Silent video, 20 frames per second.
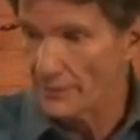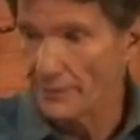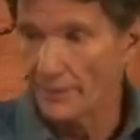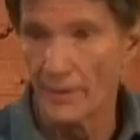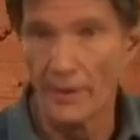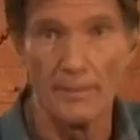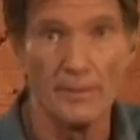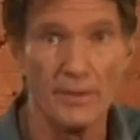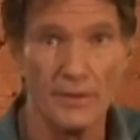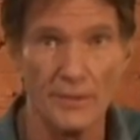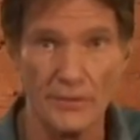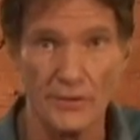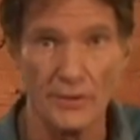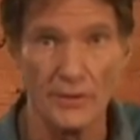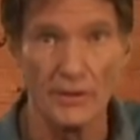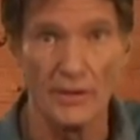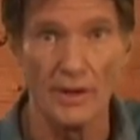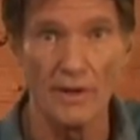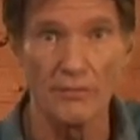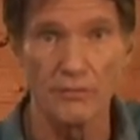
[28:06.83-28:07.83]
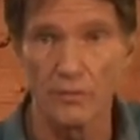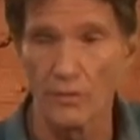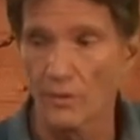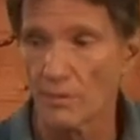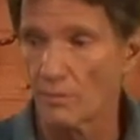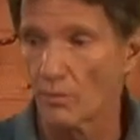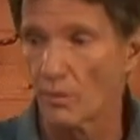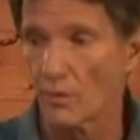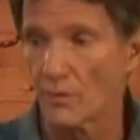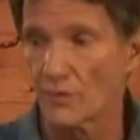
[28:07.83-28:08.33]
WTF
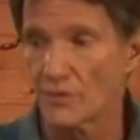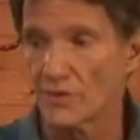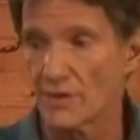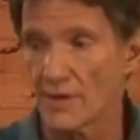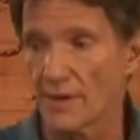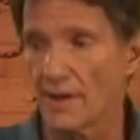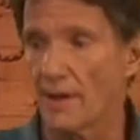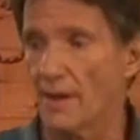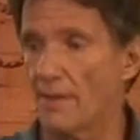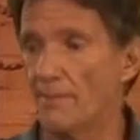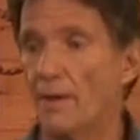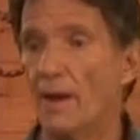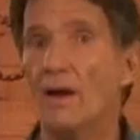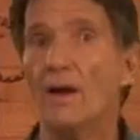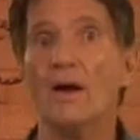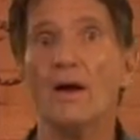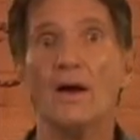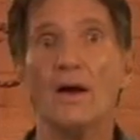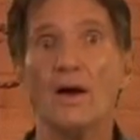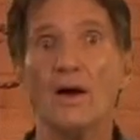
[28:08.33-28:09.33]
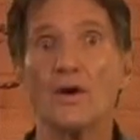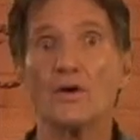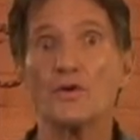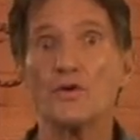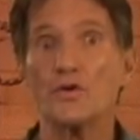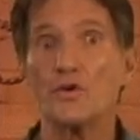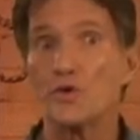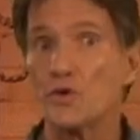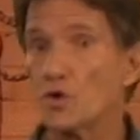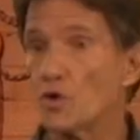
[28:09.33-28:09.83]
one more time.
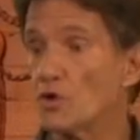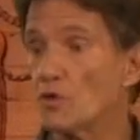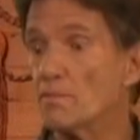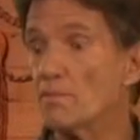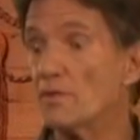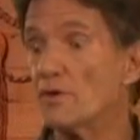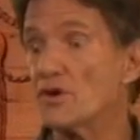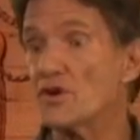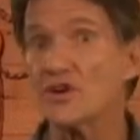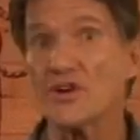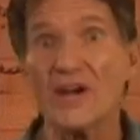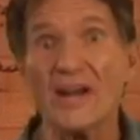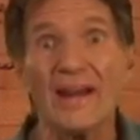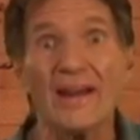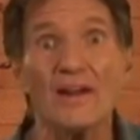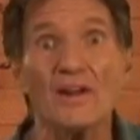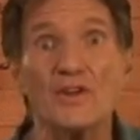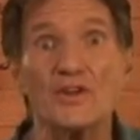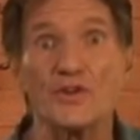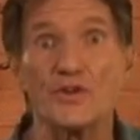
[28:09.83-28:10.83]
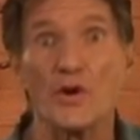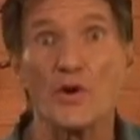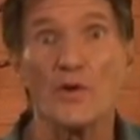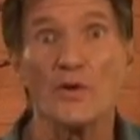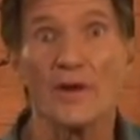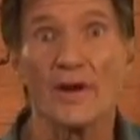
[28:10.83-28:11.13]
Could machines turn